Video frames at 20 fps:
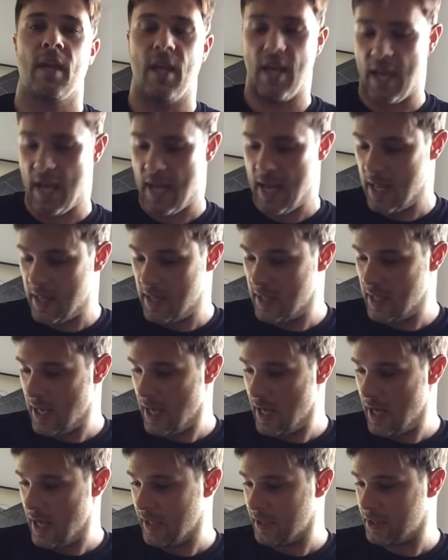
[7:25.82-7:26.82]
and
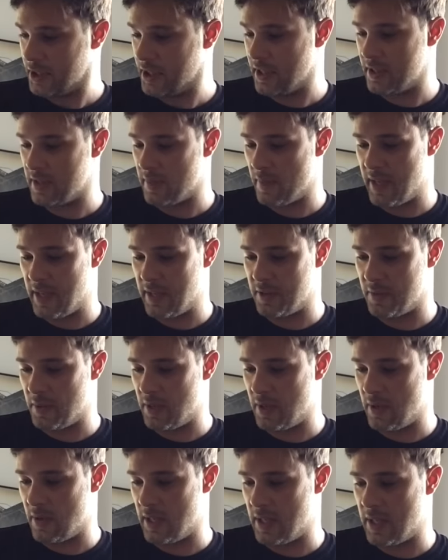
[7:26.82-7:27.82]
uh, I'll share some things
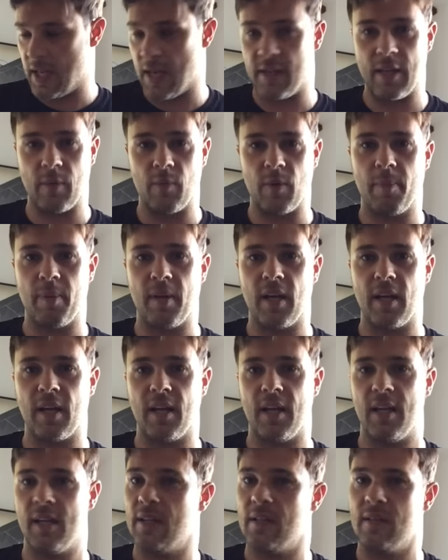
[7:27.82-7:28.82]
with you, and then we'll plug
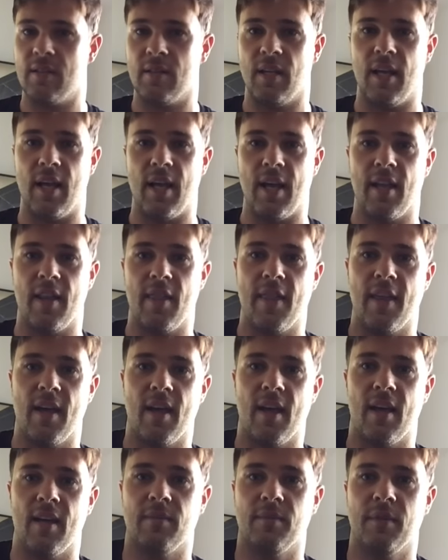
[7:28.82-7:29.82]
it in and
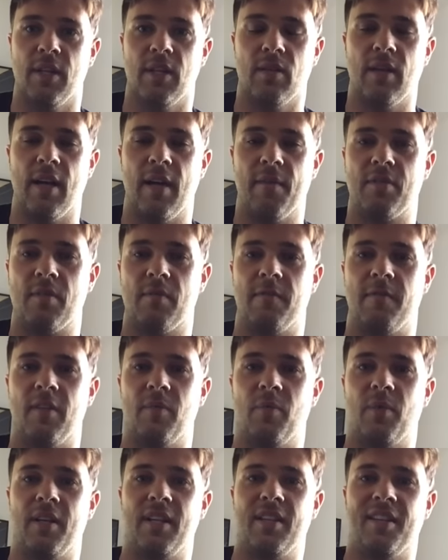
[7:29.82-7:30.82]
you know have some
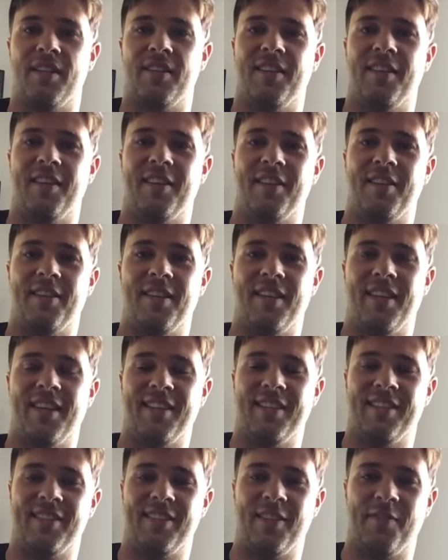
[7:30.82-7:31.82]
fun with it and, and,
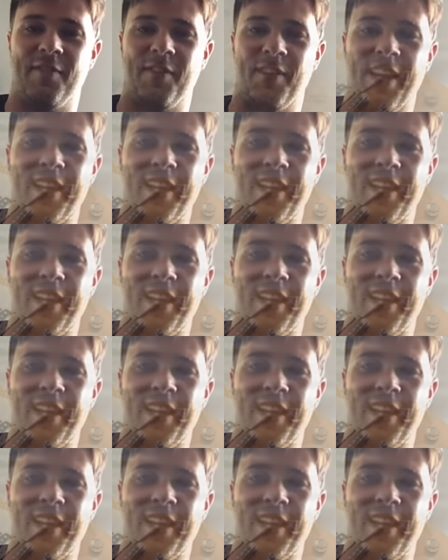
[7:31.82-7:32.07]
and see if you